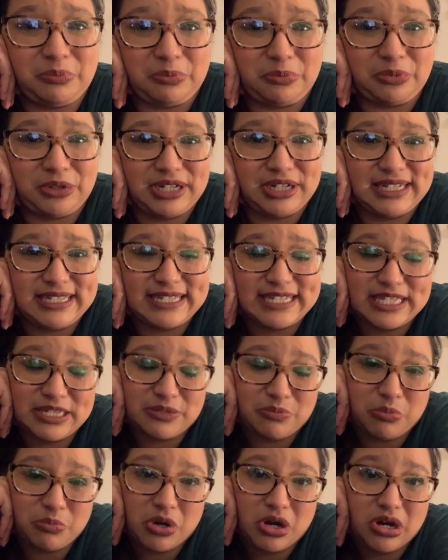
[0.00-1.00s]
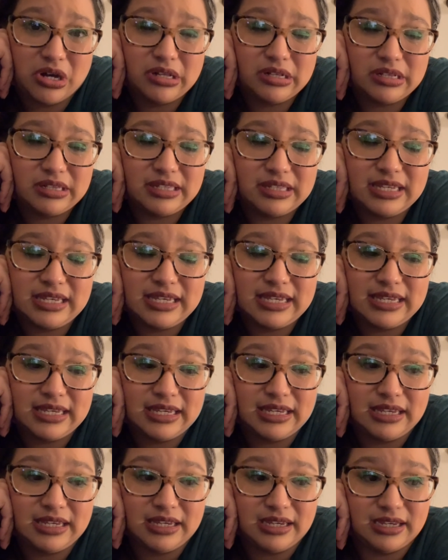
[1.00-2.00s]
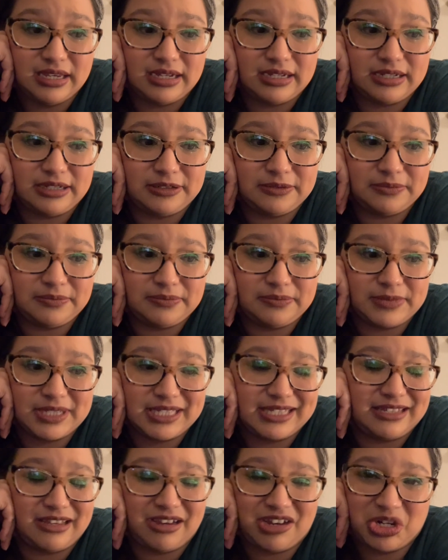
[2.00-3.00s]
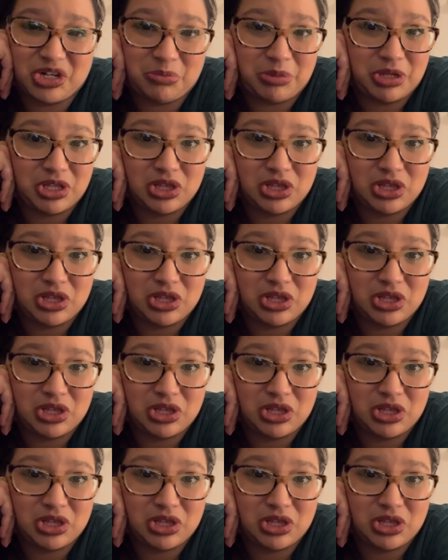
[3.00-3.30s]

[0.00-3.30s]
pretty small. It's not gonna be